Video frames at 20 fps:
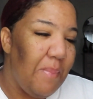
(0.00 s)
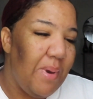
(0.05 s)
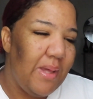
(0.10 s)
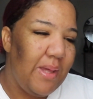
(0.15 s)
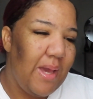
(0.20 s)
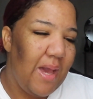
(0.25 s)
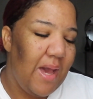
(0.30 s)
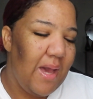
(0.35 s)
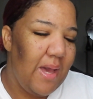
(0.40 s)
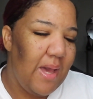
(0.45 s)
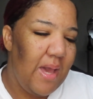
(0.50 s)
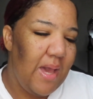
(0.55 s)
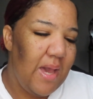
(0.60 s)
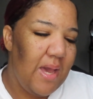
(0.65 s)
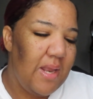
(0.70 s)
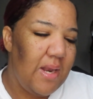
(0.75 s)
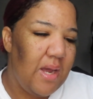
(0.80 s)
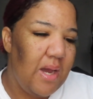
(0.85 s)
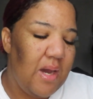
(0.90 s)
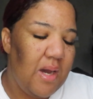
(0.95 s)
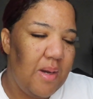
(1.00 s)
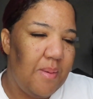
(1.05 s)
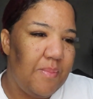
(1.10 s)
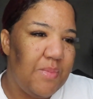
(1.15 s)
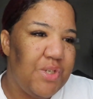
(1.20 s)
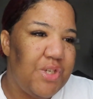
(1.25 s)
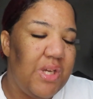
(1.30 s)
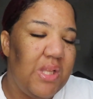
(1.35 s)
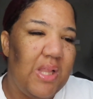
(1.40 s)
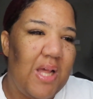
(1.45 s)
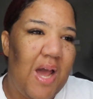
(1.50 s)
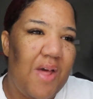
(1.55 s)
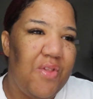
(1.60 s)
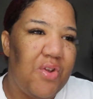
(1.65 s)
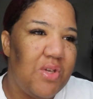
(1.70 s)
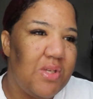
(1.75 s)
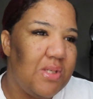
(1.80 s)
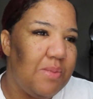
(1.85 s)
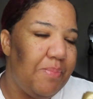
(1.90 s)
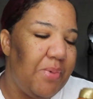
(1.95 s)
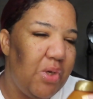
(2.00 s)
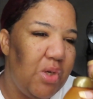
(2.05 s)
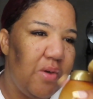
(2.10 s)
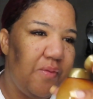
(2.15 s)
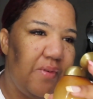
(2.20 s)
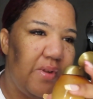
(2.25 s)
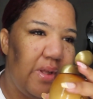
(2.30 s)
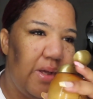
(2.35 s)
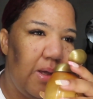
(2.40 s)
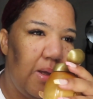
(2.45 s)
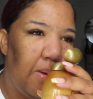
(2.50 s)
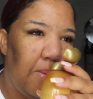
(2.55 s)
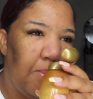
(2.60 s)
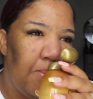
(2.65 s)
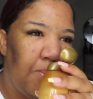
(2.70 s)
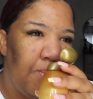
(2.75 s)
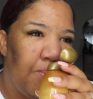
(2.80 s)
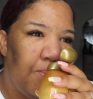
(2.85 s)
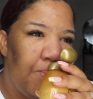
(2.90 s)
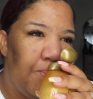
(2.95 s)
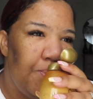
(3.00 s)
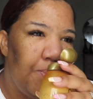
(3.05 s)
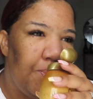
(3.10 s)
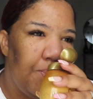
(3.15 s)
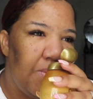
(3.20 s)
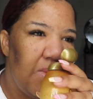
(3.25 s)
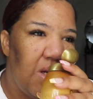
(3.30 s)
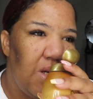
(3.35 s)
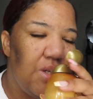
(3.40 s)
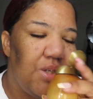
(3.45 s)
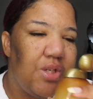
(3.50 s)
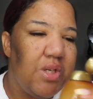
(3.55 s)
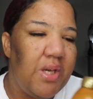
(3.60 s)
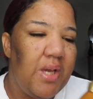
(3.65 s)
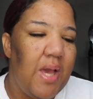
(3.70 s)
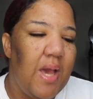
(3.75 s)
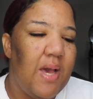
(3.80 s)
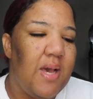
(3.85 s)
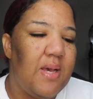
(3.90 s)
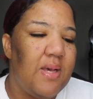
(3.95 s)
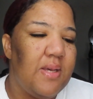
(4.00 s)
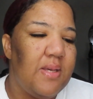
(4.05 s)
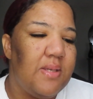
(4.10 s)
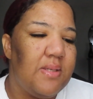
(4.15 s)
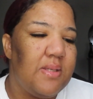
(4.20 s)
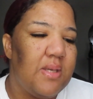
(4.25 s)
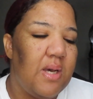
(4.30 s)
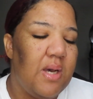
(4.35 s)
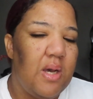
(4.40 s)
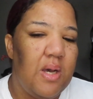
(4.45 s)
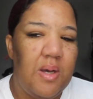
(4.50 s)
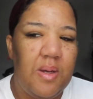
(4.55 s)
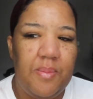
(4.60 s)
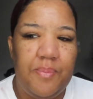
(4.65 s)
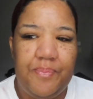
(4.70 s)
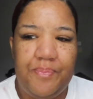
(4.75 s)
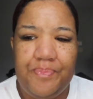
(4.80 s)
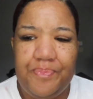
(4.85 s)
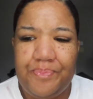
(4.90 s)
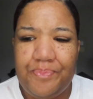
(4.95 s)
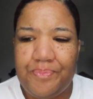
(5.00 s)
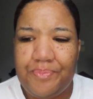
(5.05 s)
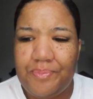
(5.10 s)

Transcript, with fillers: but yeah and um she lathers beautifully she has um